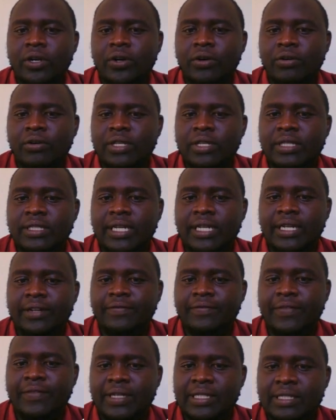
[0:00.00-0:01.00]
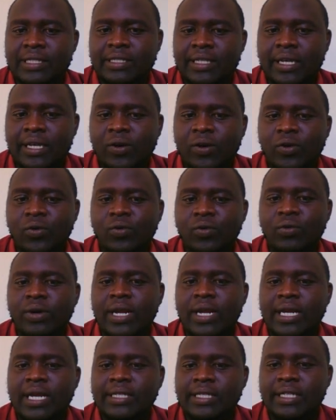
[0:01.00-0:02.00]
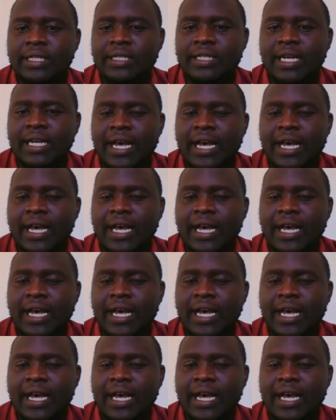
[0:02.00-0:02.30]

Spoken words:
or this is an investor who doesn't